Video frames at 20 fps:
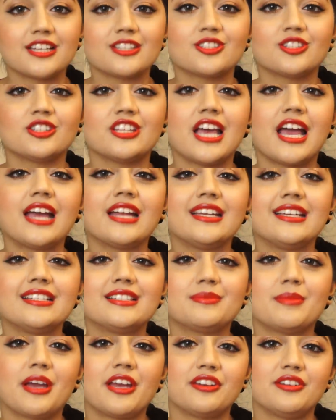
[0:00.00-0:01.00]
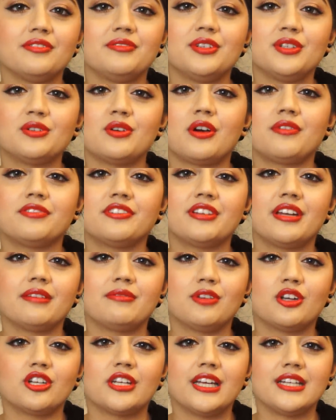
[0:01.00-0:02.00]
So that is my review of the
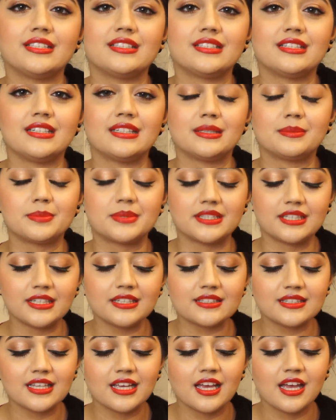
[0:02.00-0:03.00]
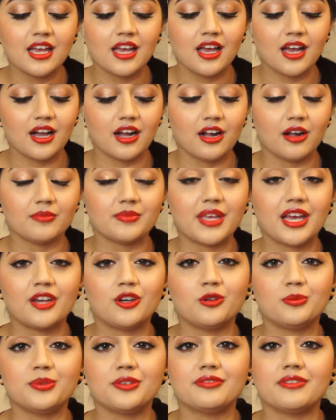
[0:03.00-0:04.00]
Revlon HD lipsticks. I
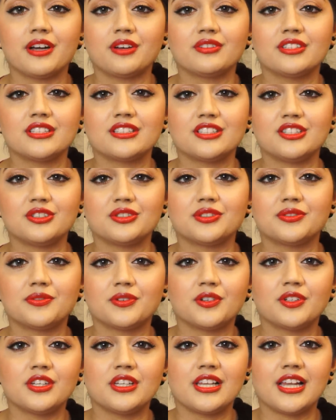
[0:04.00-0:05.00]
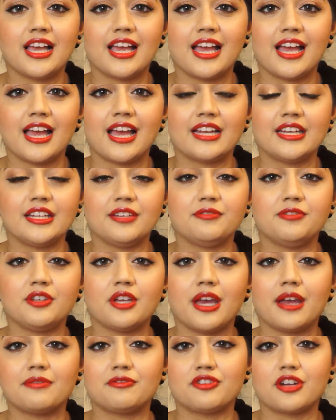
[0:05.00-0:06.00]
hope you found this useful, and if
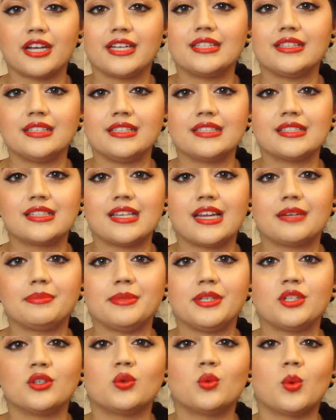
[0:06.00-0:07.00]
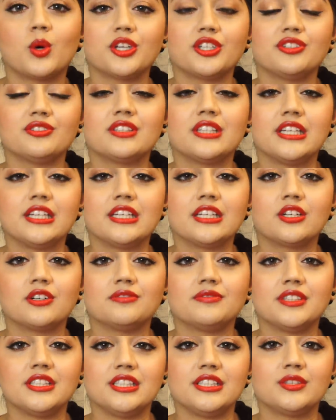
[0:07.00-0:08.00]
you have tried these, let me know what you think
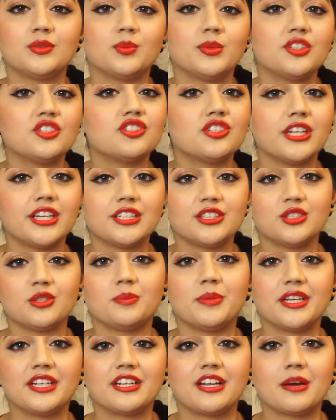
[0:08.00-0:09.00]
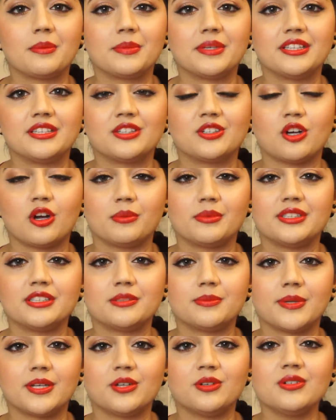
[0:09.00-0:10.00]
of these, which shades you picked up, in the
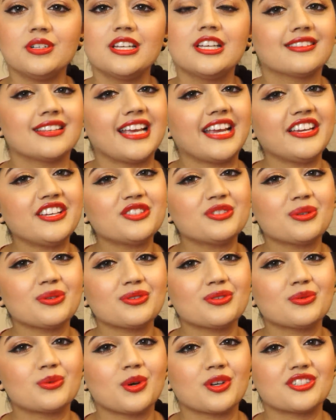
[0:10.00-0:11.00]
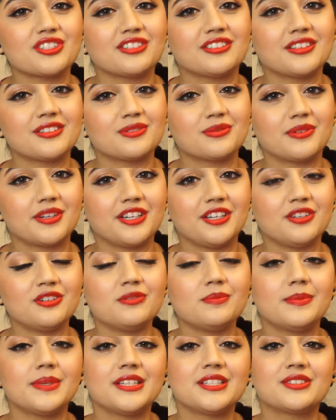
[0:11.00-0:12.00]
comments below. Thank you so much for watching this video.
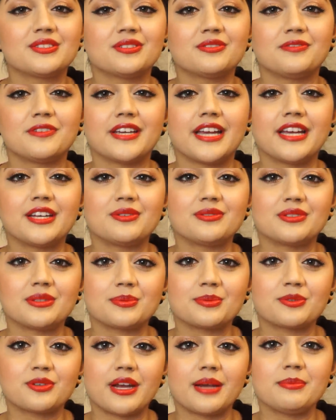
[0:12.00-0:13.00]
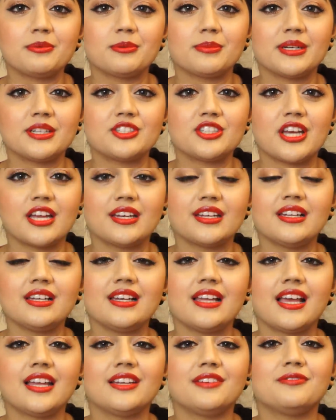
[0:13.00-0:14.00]
Please don't forget to subscribe to my
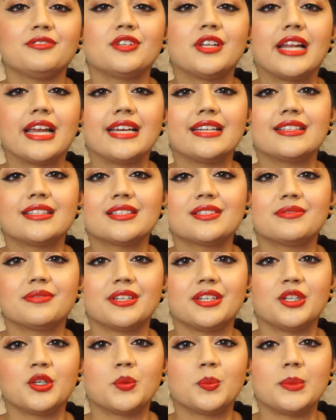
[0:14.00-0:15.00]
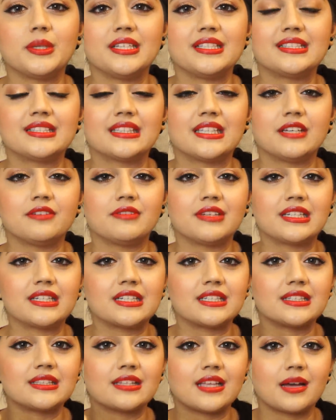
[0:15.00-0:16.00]
channel, and if you like this video, please give
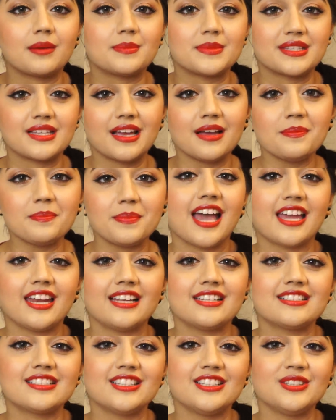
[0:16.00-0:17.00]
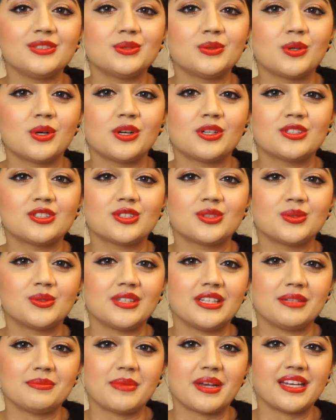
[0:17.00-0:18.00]
it a thumbs up, and I'll see you all
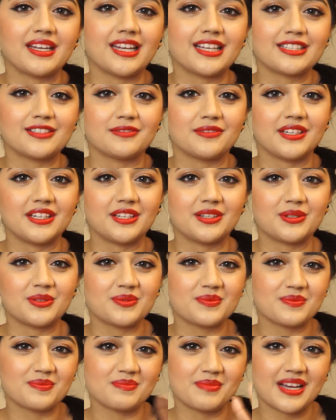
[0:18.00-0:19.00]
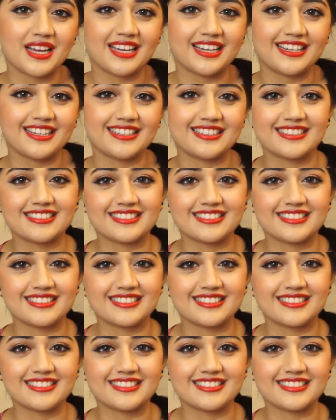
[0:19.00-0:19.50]
soon in my next video. Bye.